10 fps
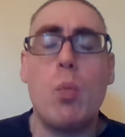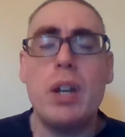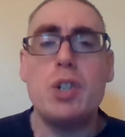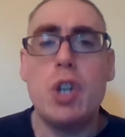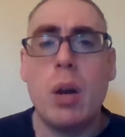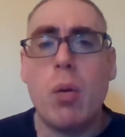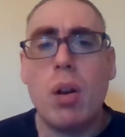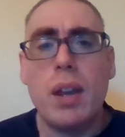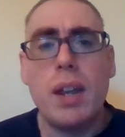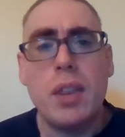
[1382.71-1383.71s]

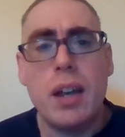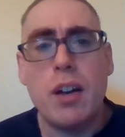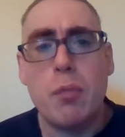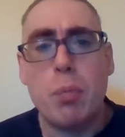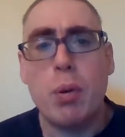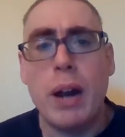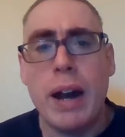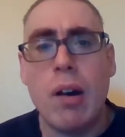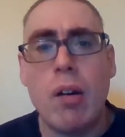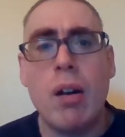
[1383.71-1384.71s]
generally think of
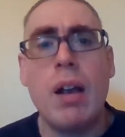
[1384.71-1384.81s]
prayer